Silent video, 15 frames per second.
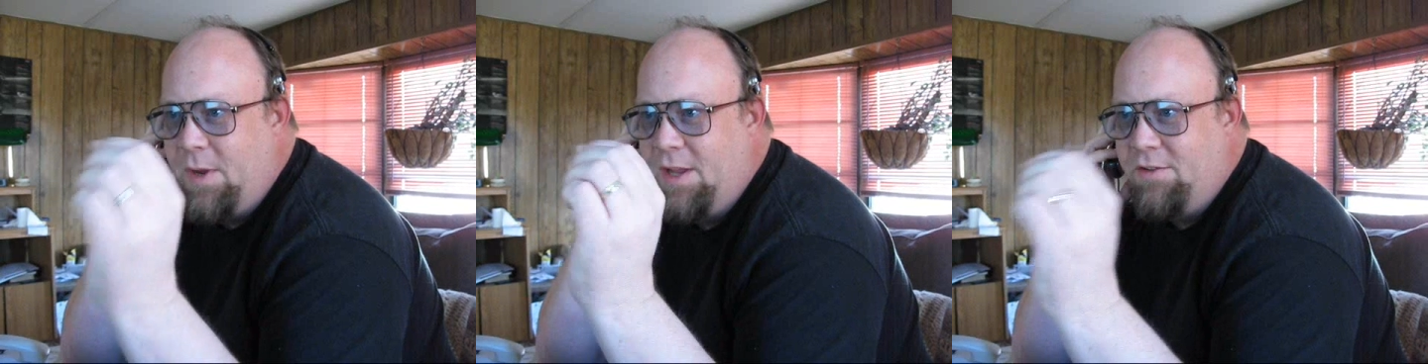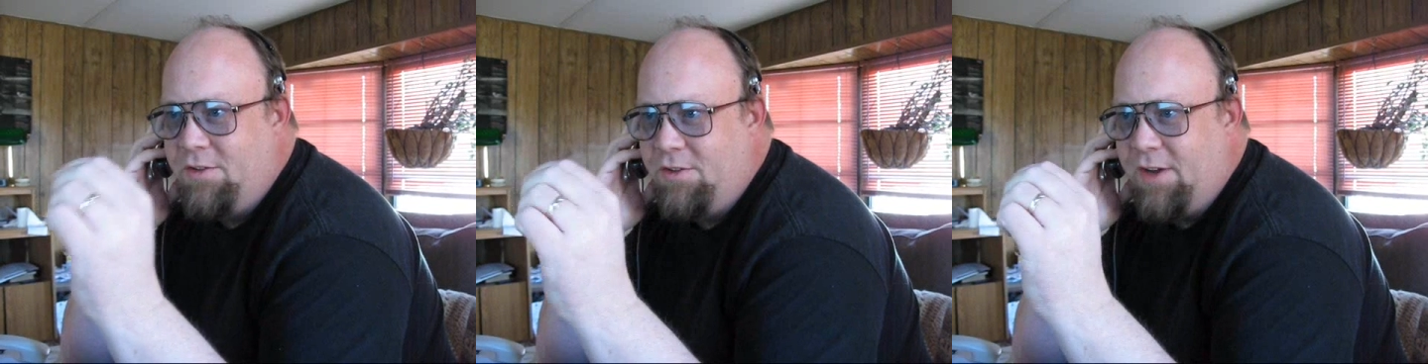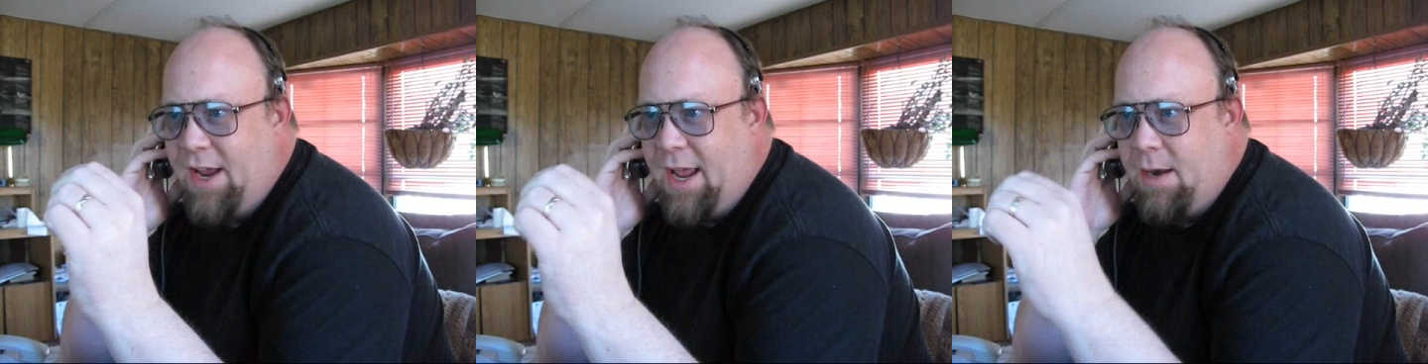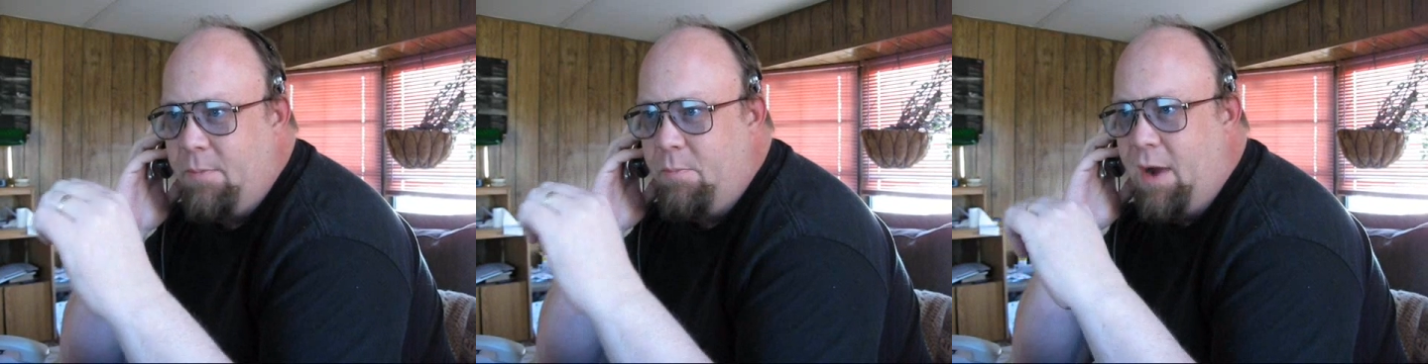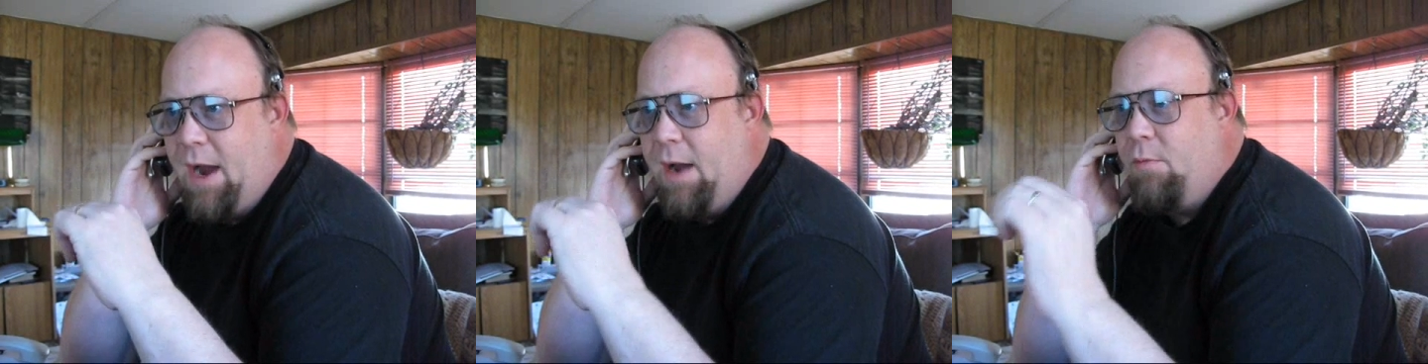said by
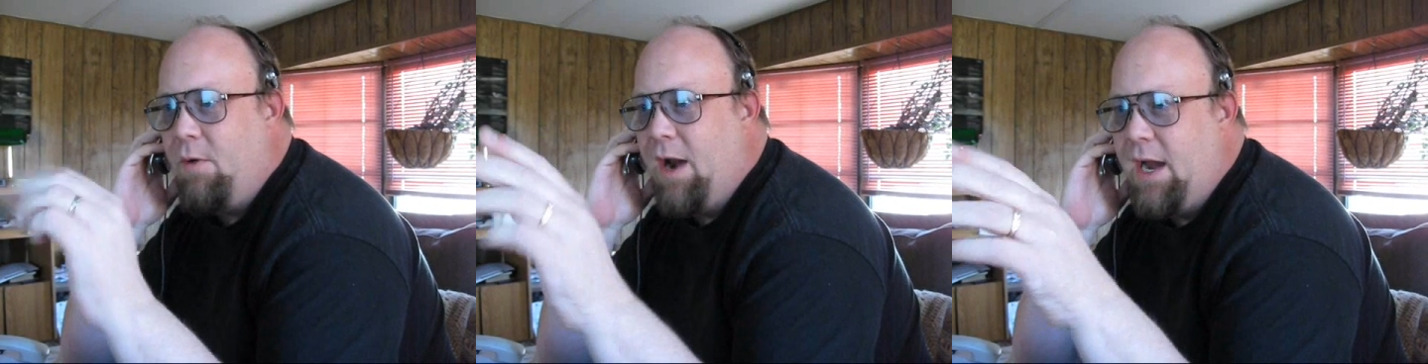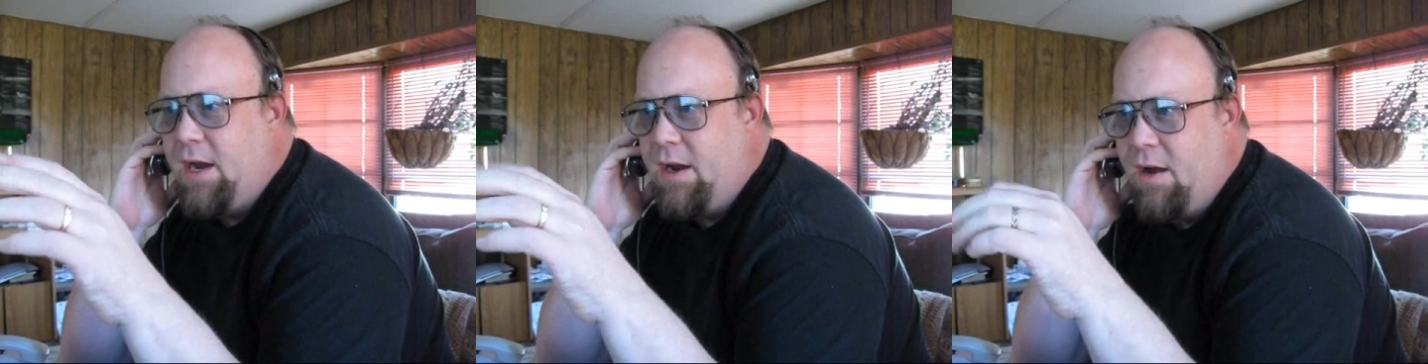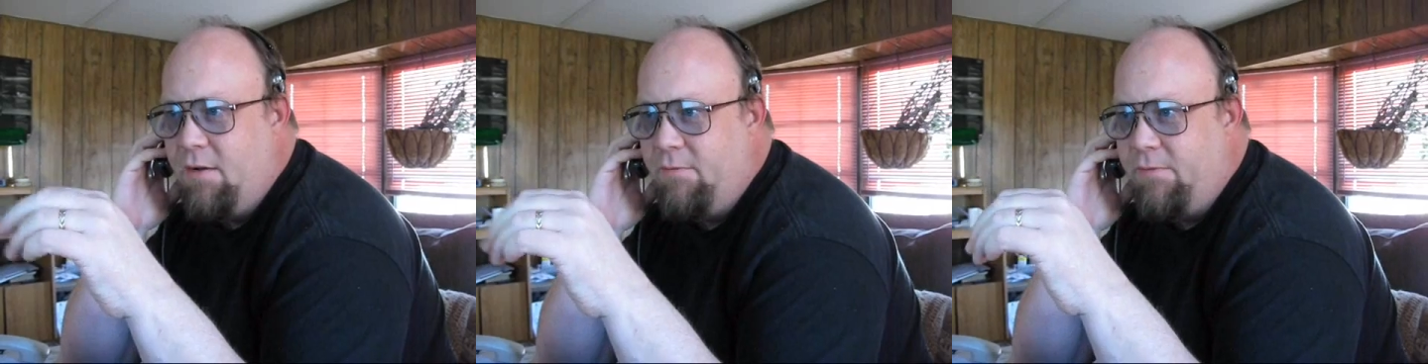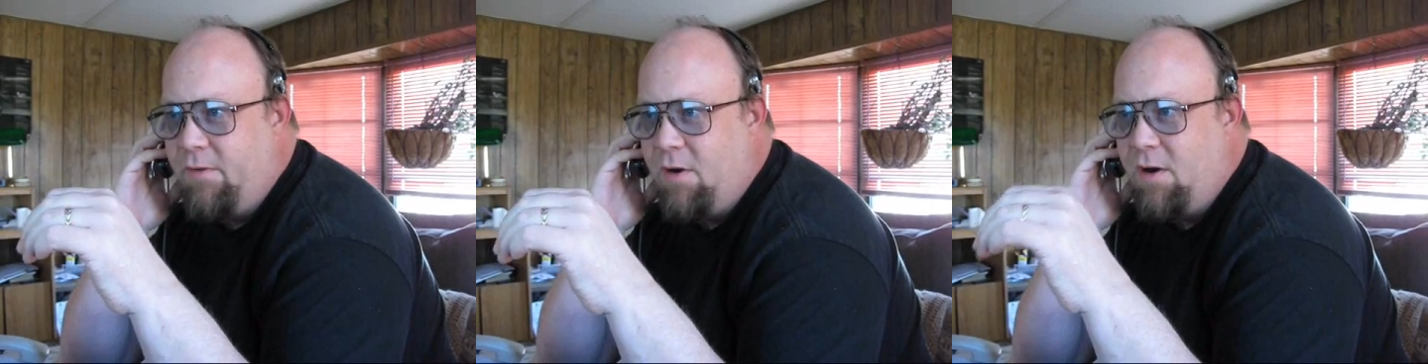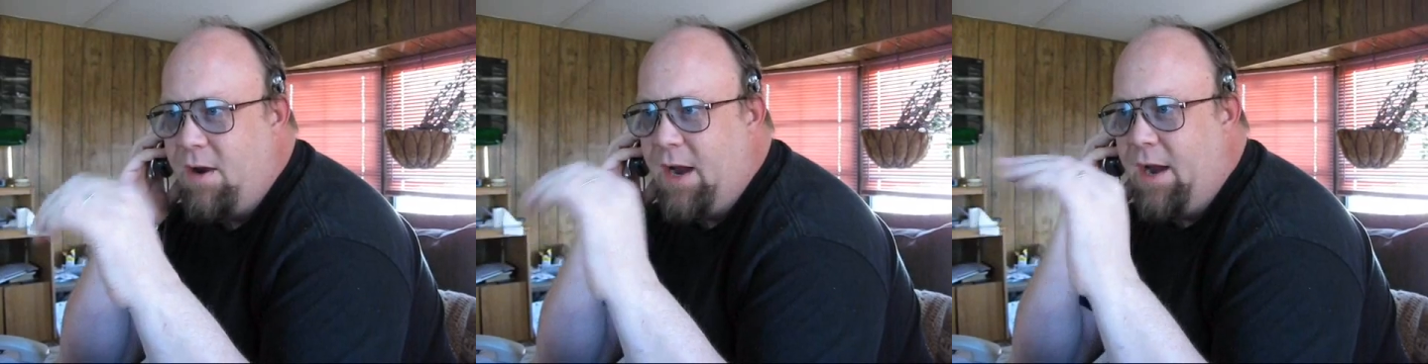Ray Comfort
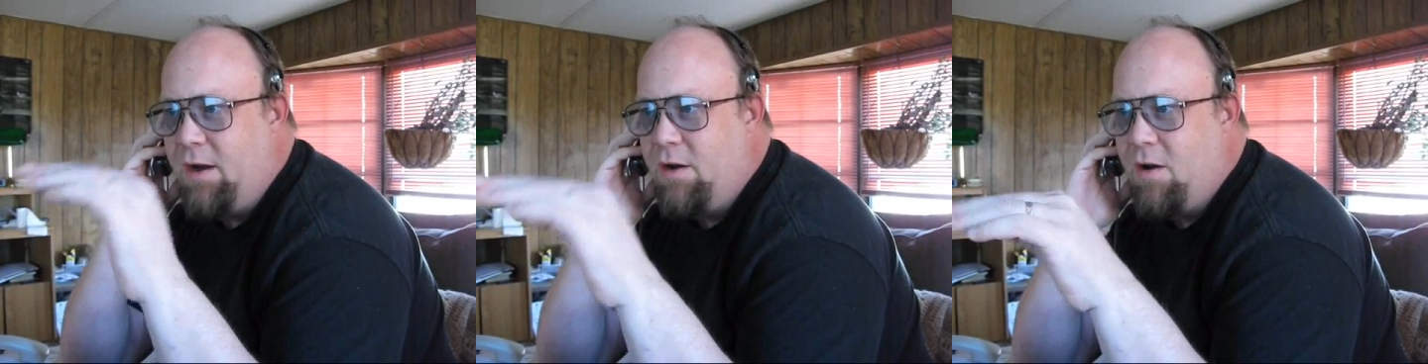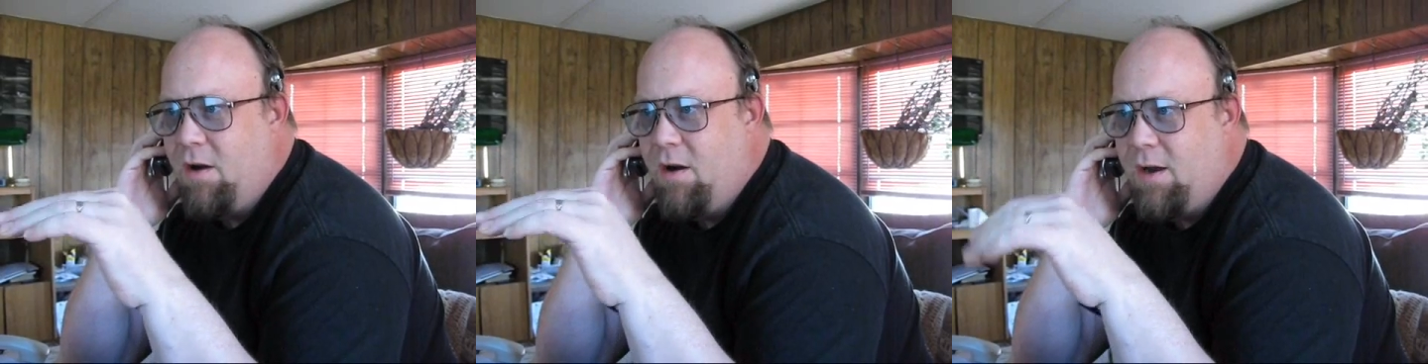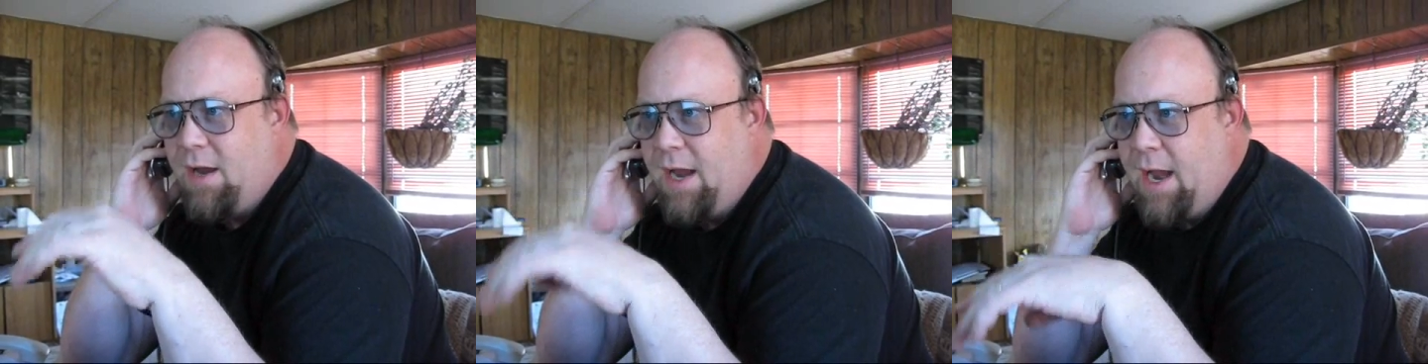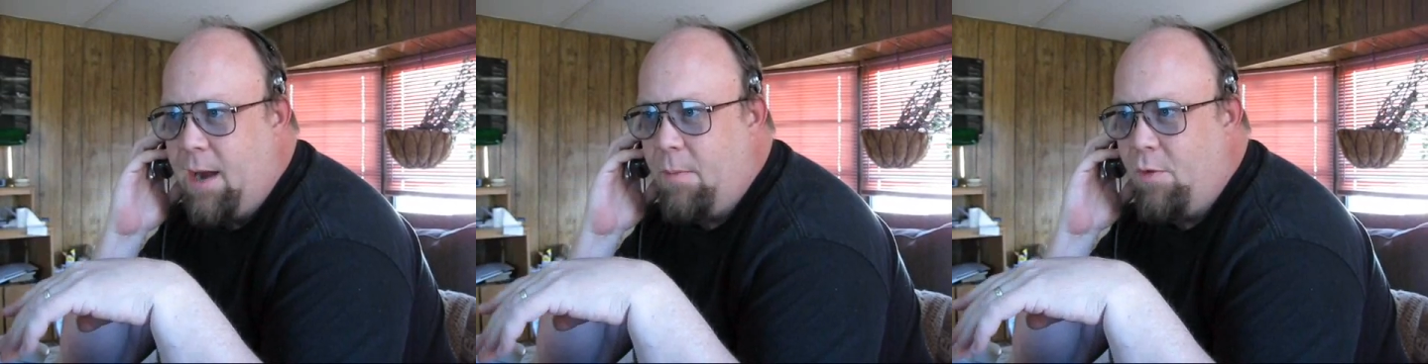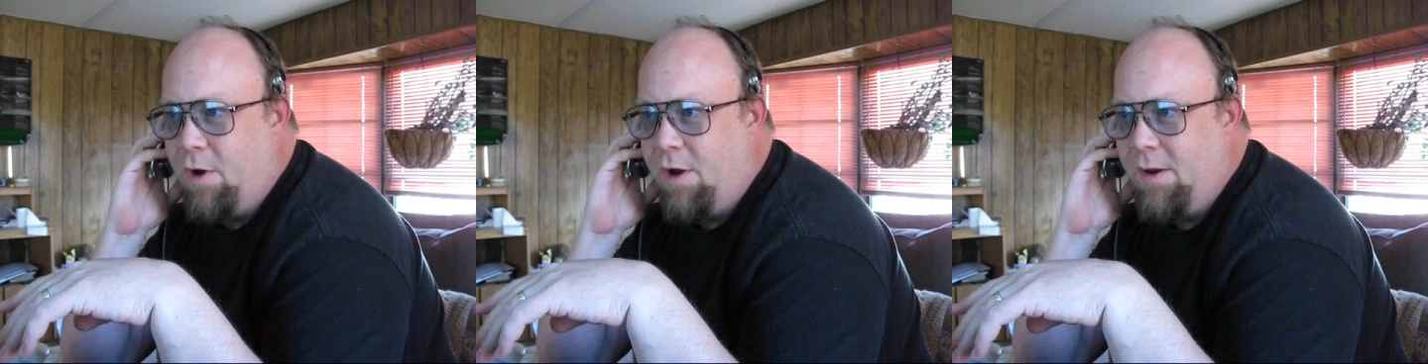and Kirk
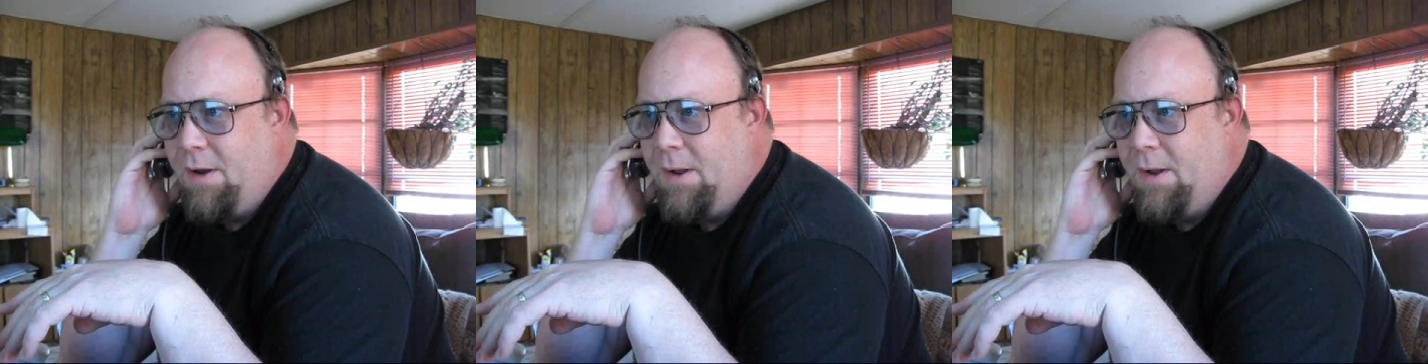Cameron,